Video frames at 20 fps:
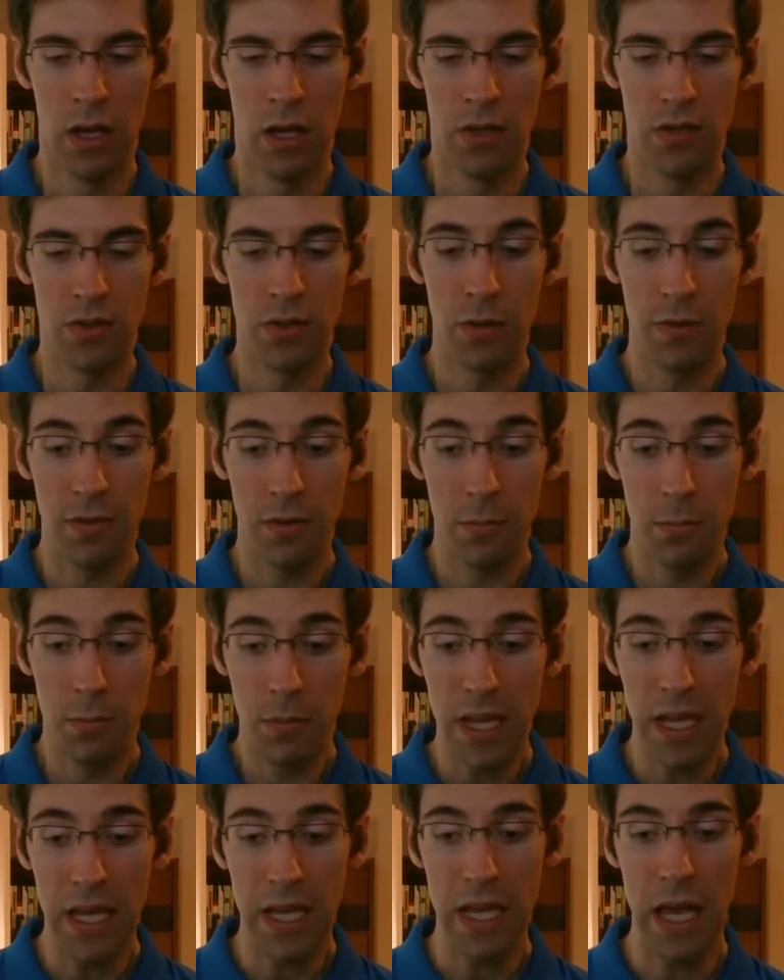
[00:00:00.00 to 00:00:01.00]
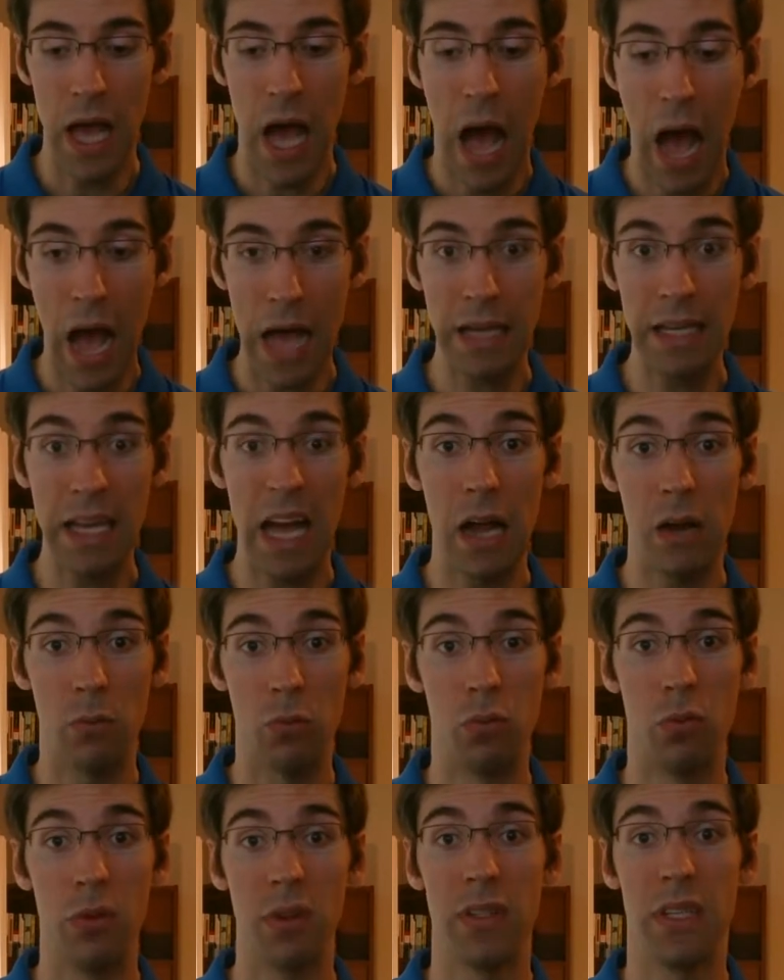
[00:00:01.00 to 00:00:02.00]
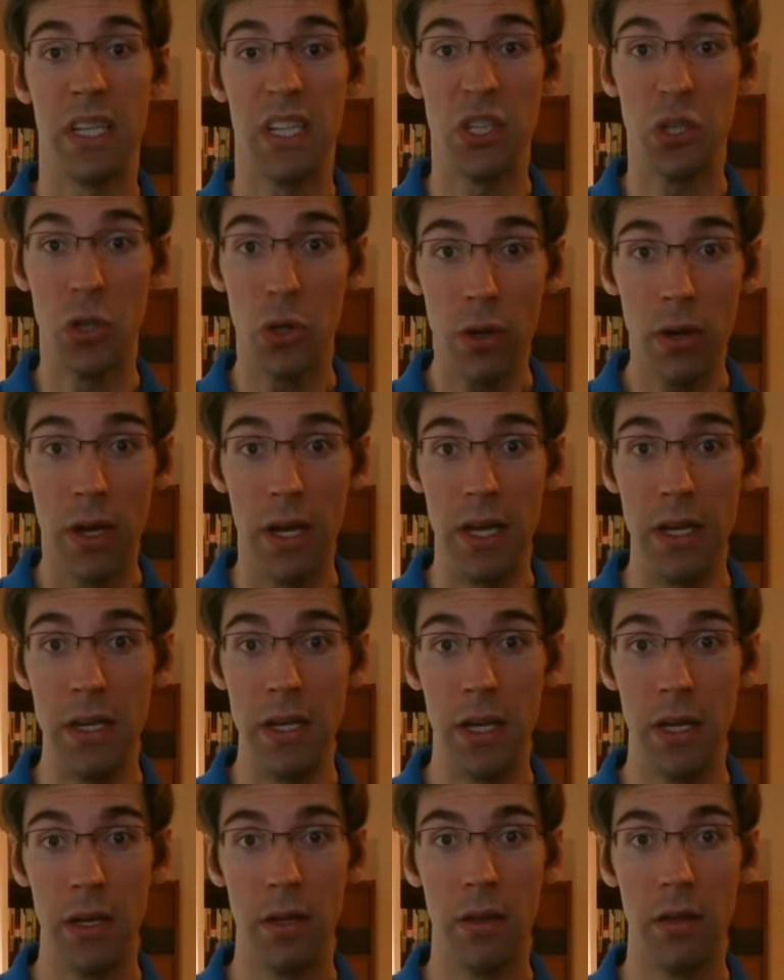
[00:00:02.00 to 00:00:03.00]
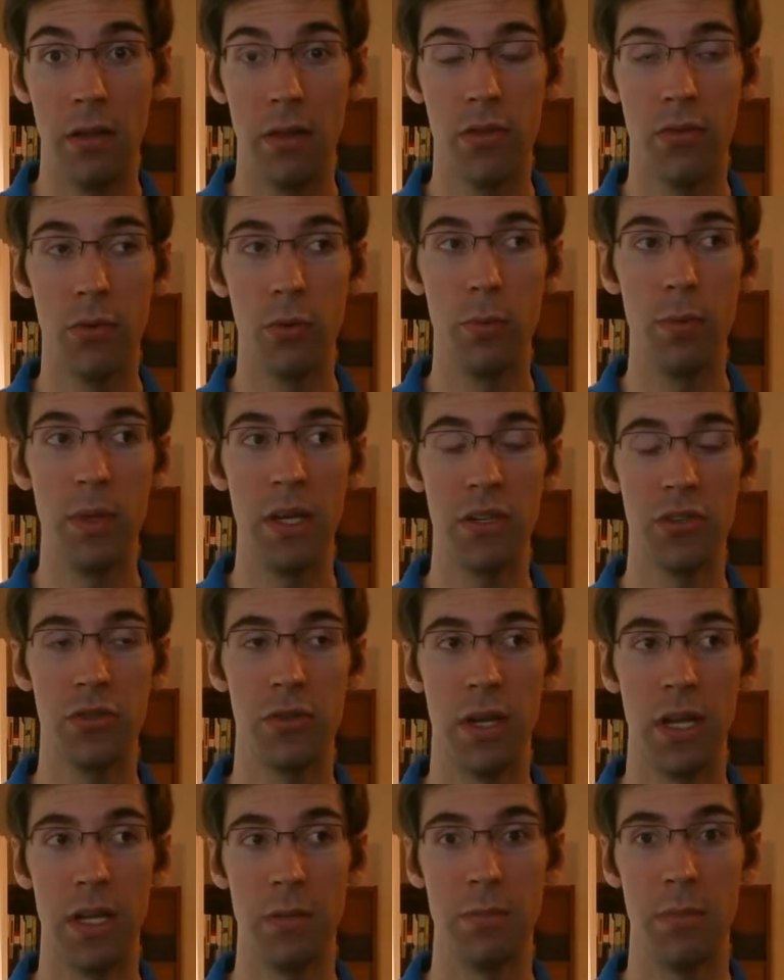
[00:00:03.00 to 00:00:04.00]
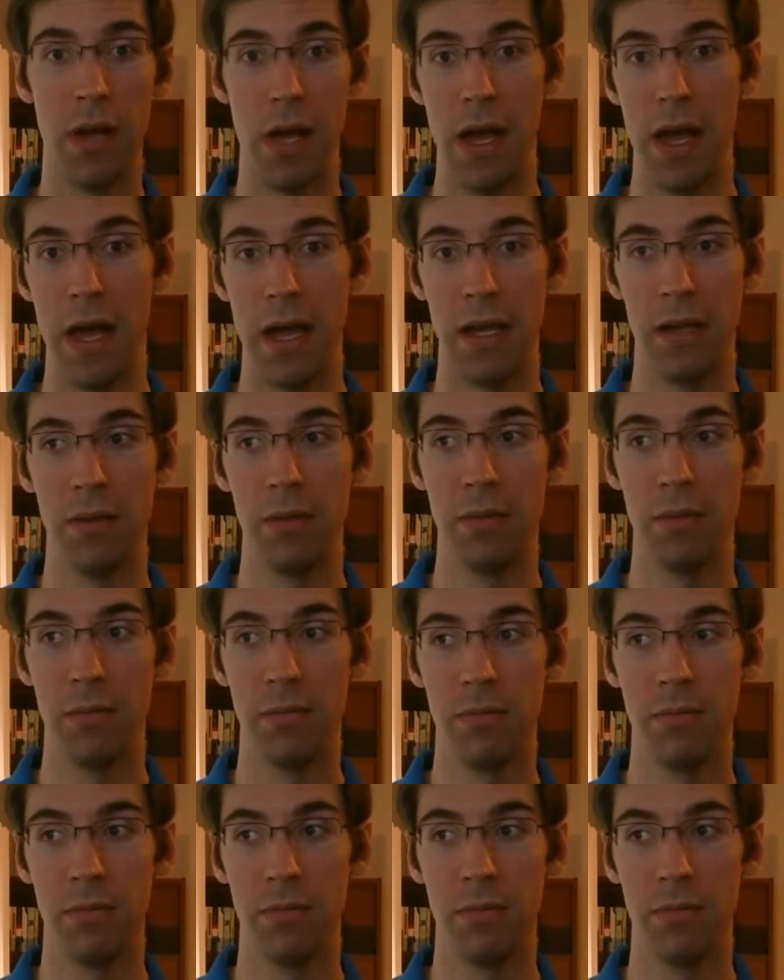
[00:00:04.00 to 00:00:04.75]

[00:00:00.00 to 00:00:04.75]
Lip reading: so for me, I got really good through being trained by